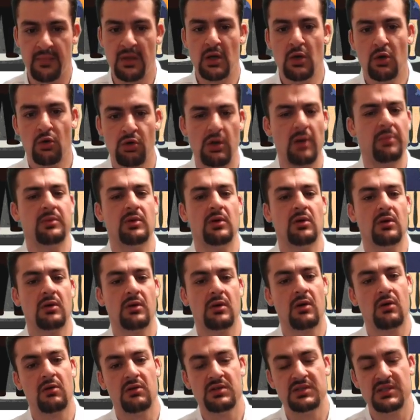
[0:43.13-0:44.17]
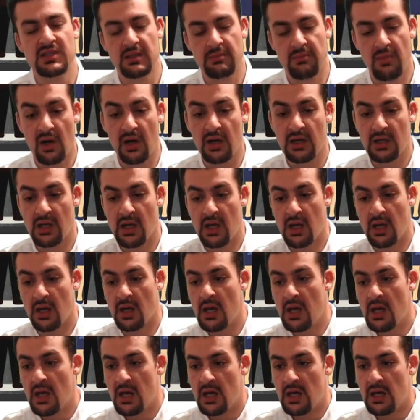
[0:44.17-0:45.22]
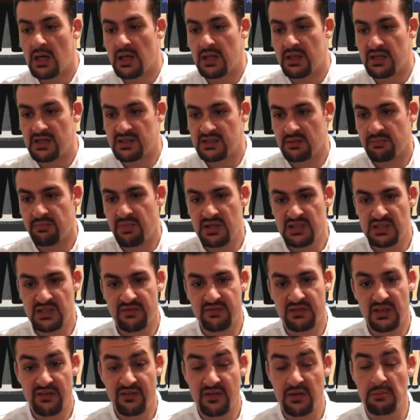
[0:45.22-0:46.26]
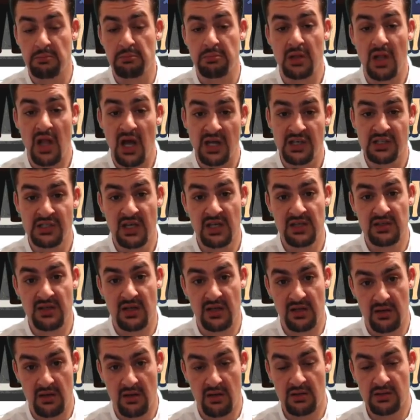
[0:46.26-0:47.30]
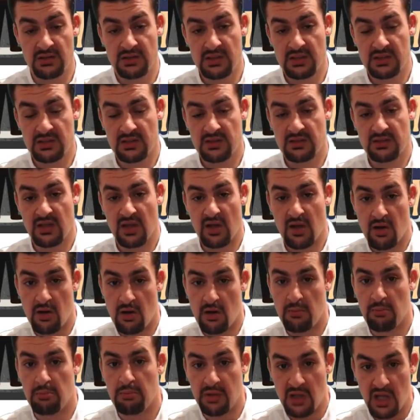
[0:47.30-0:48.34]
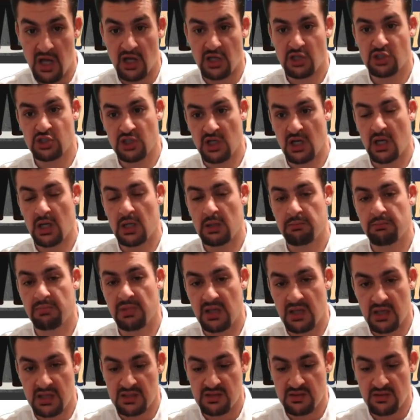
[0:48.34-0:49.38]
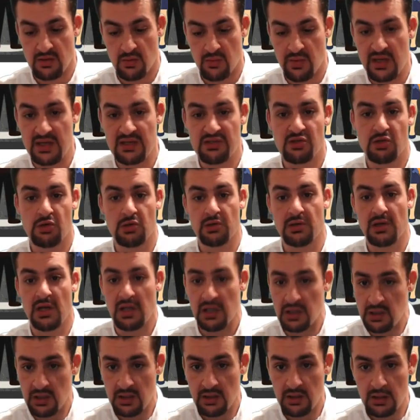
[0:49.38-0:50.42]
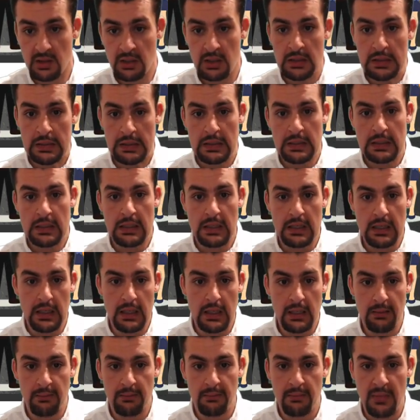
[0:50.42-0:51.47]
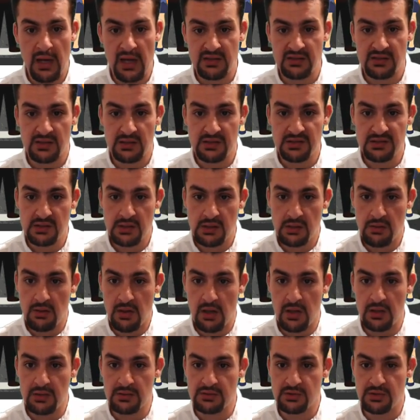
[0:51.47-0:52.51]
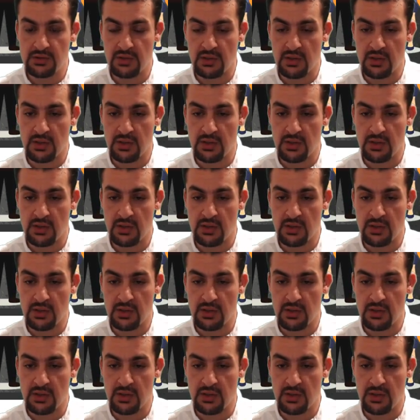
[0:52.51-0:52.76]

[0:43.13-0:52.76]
cryptocurrency market. There's a bunch of different blockchain technologies, as they call them, blockchain, because of the way it's created. Actually, let's go on to the